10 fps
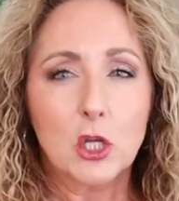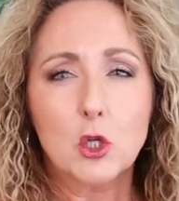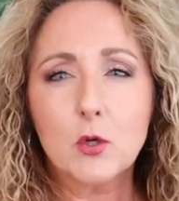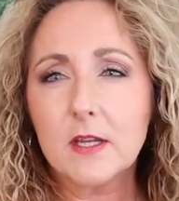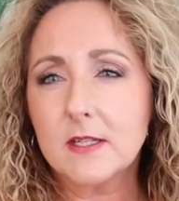
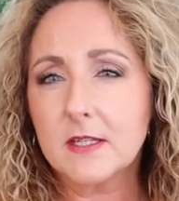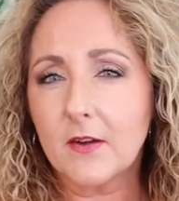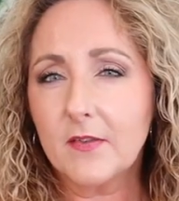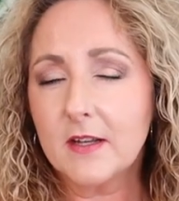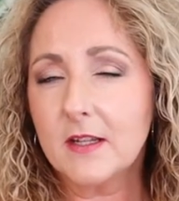You can
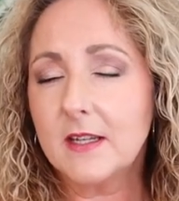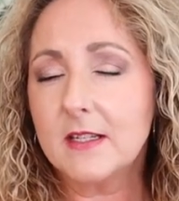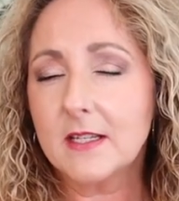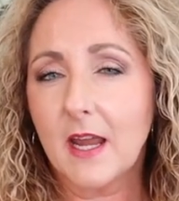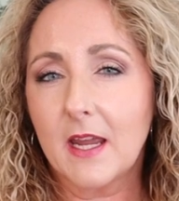
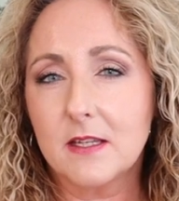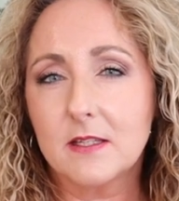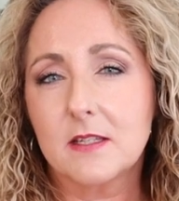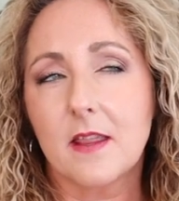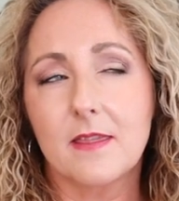definitely
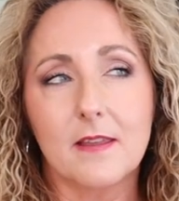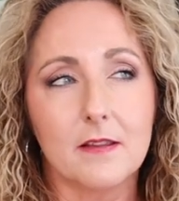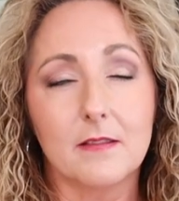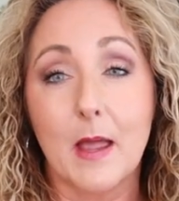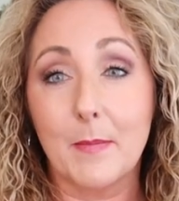taste
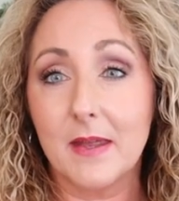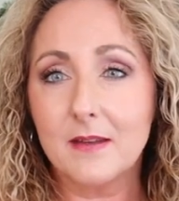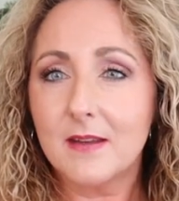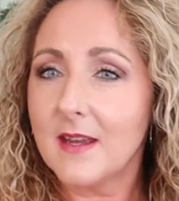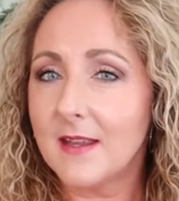the
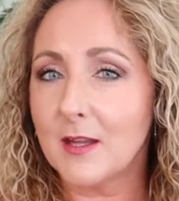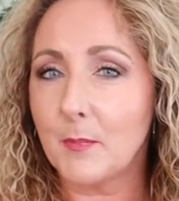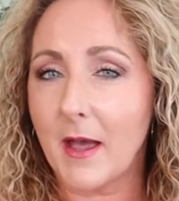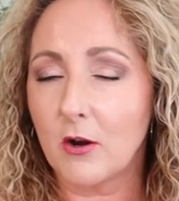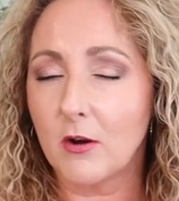lemon in the
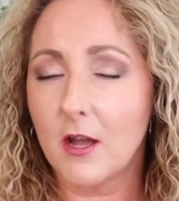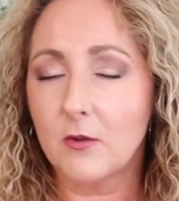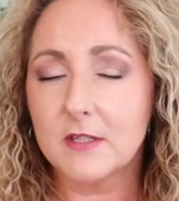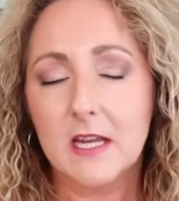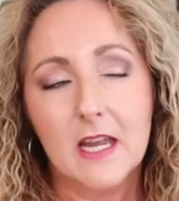
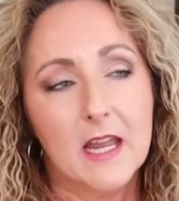background.